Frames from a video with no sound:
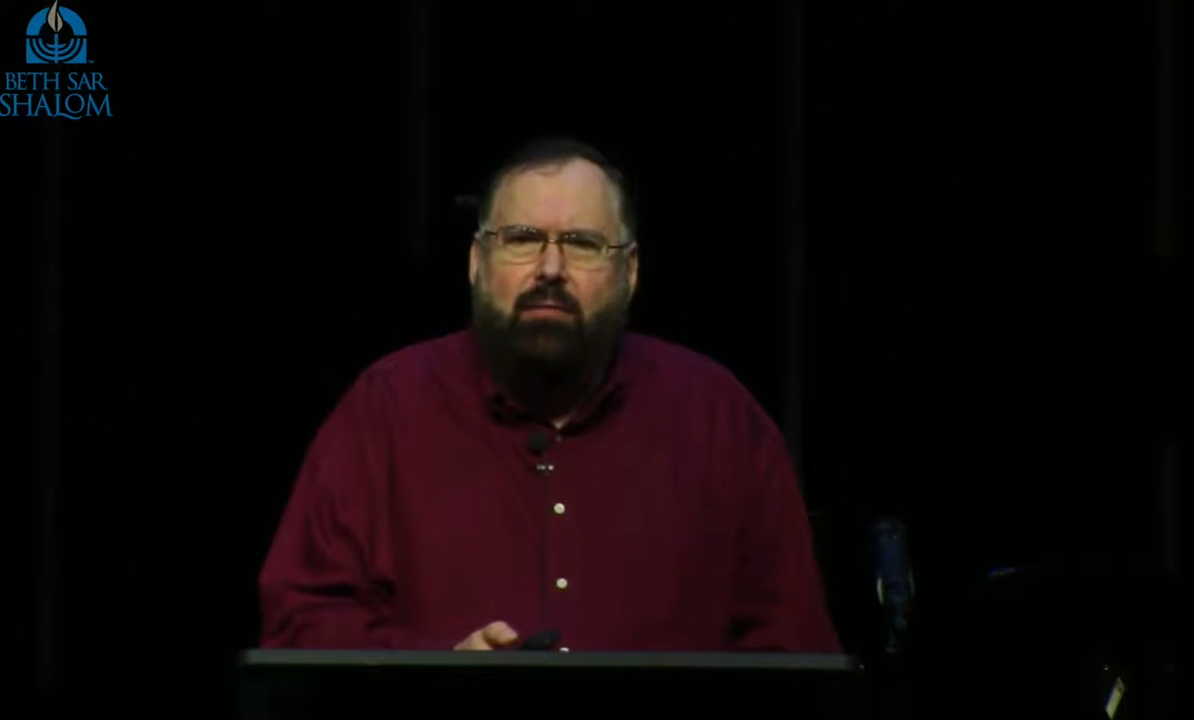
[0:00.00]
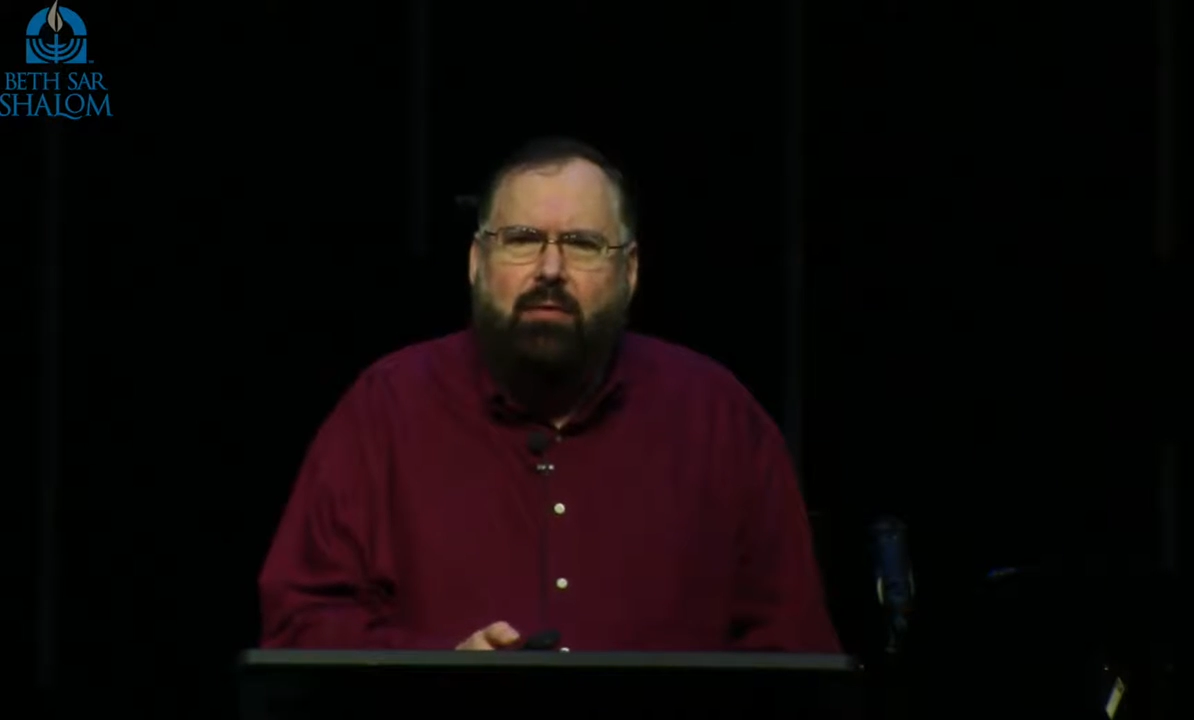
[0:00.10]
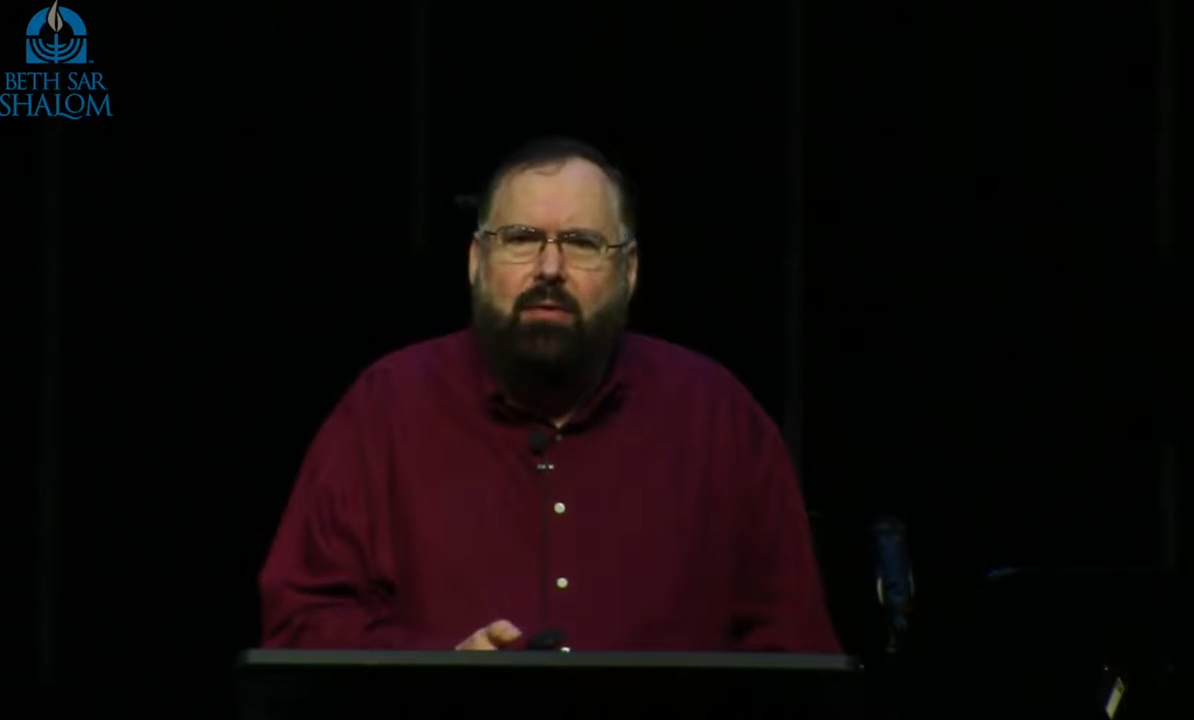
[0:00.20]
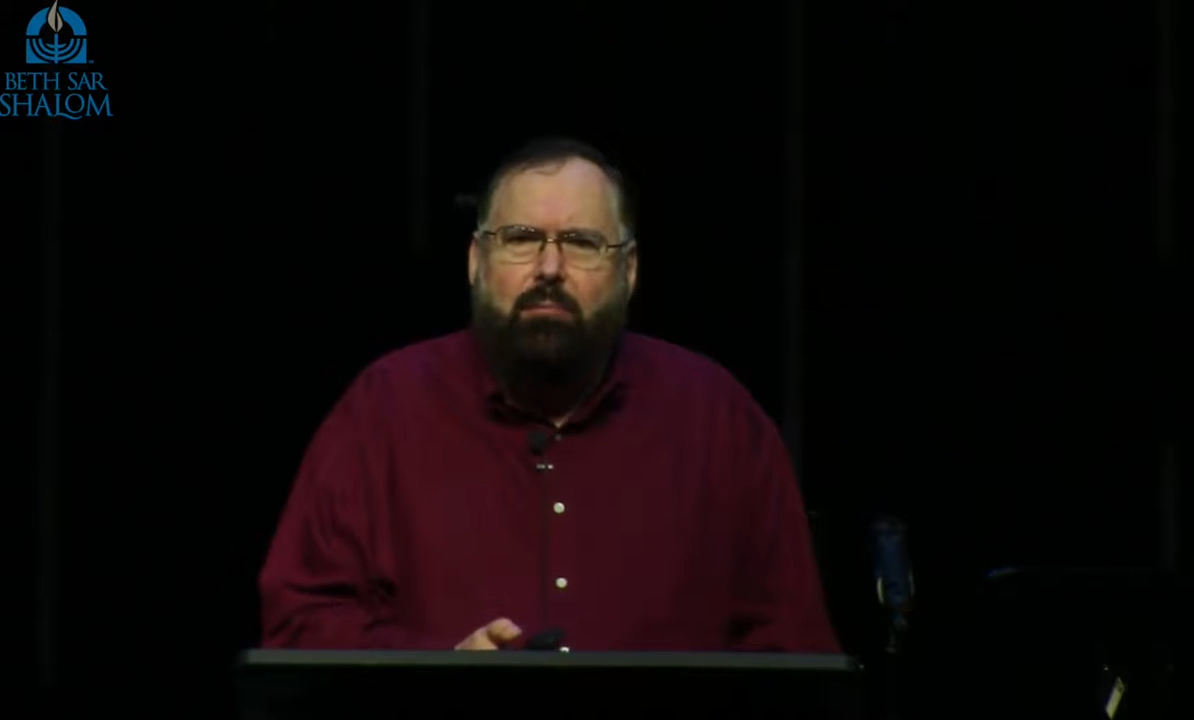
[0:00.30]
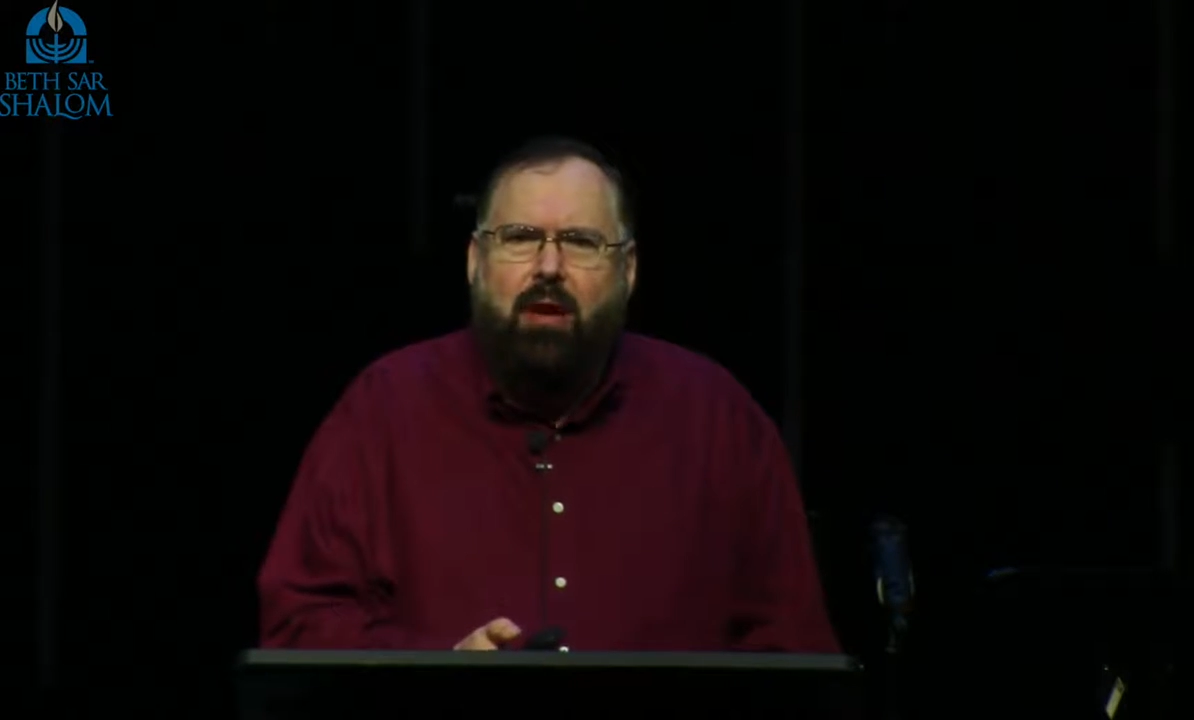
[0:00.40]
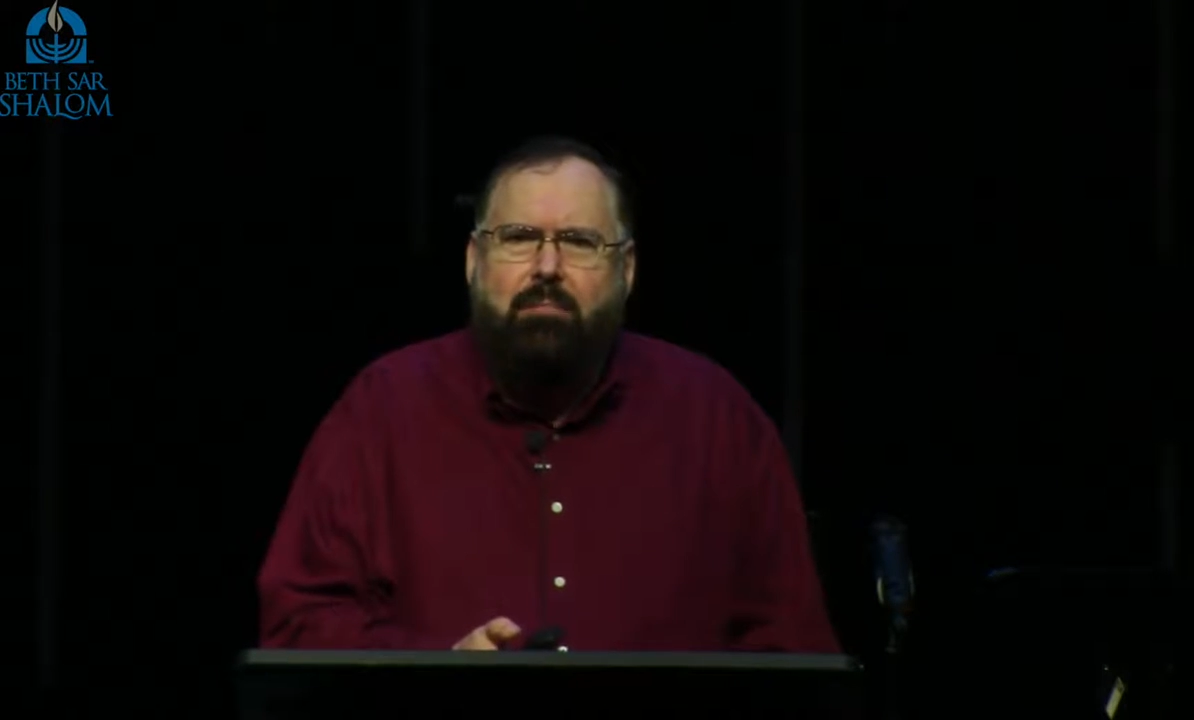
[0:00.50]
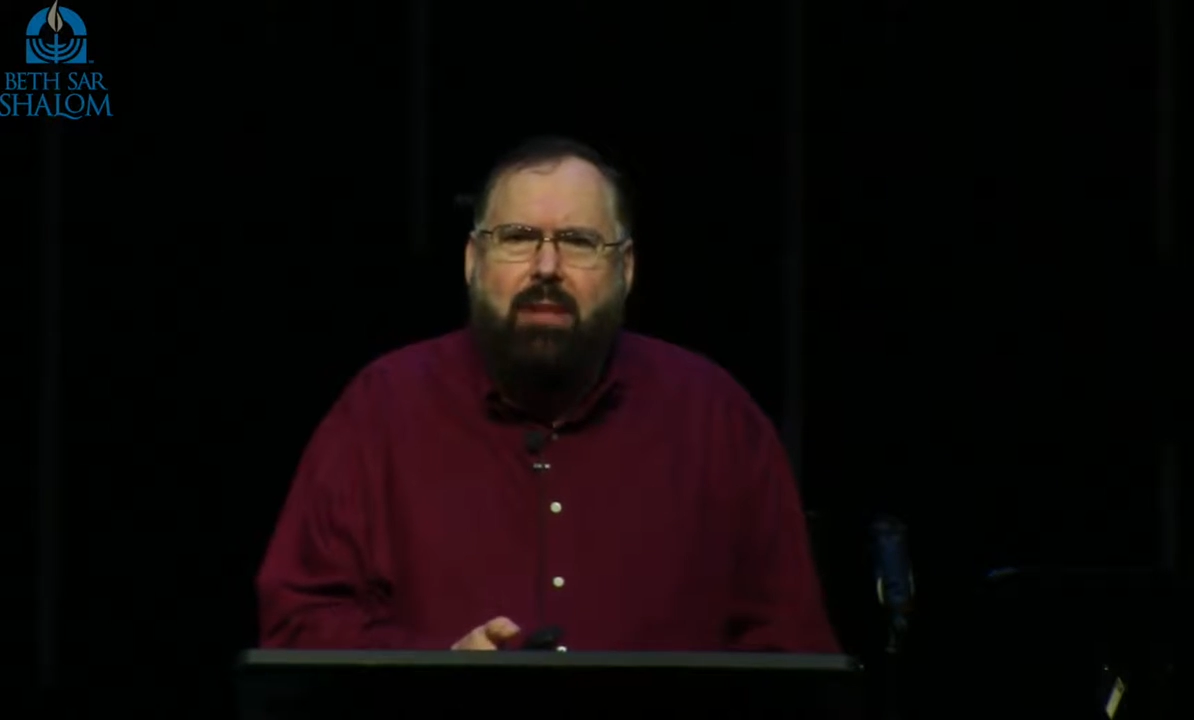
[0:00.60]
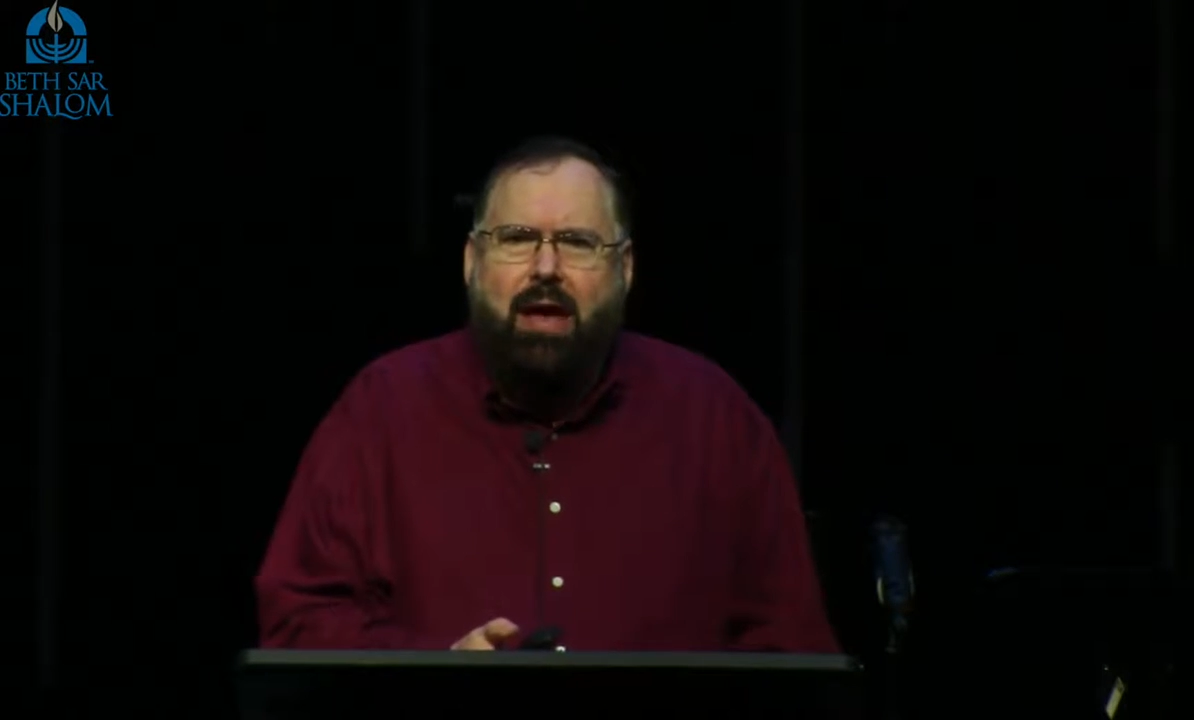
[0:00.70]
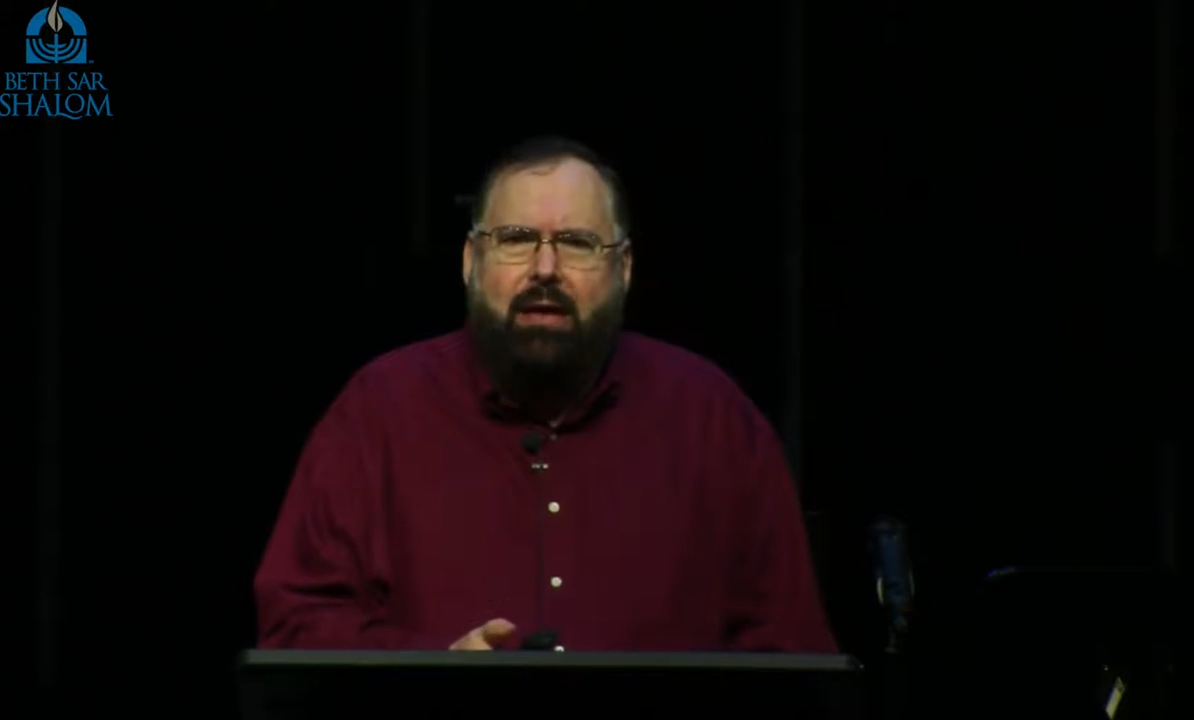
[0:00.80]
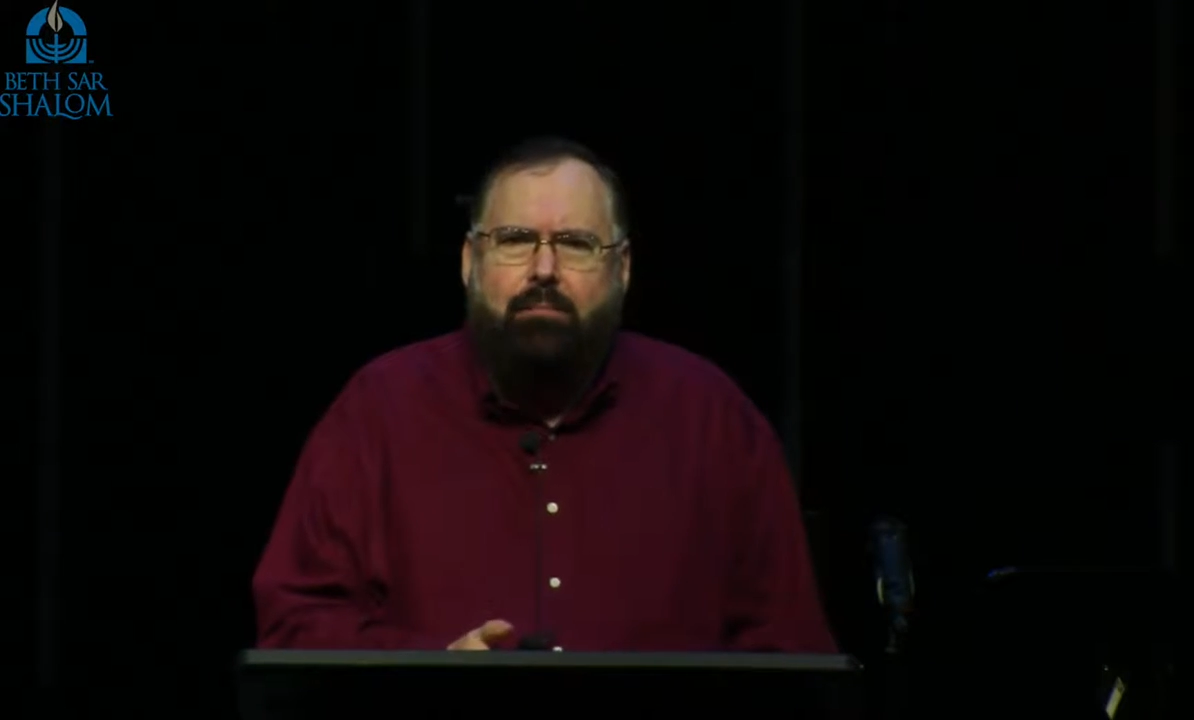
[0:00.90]
from the bread
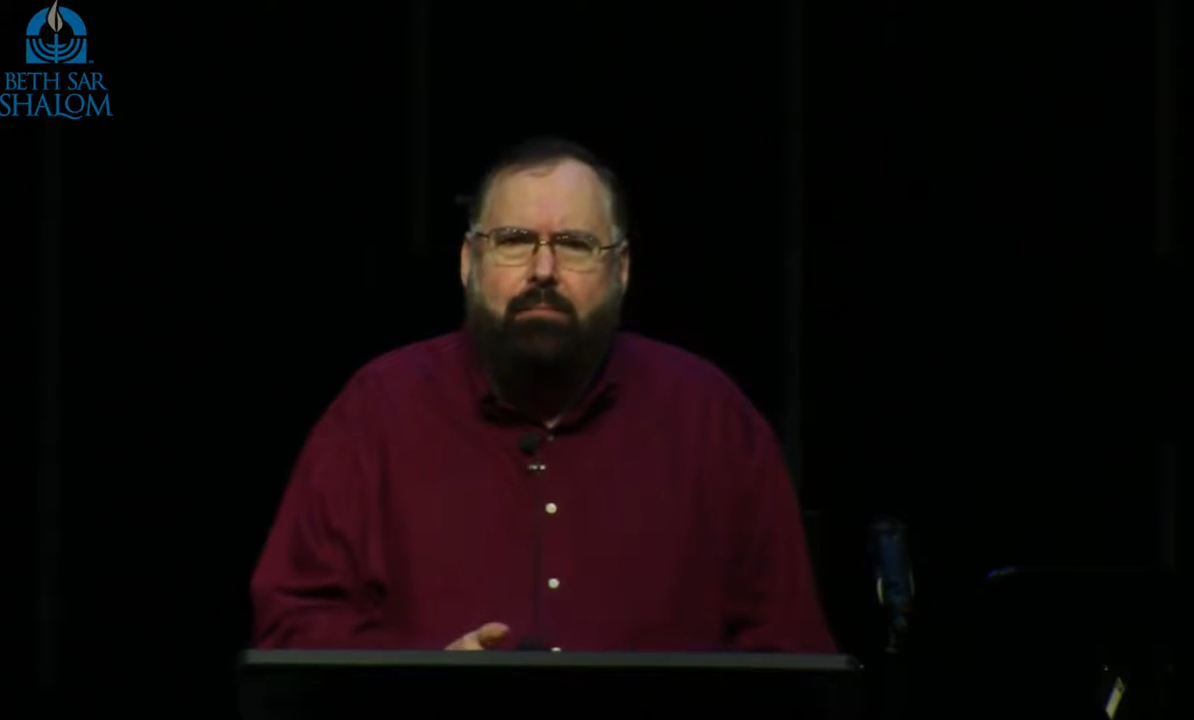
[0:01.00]
man.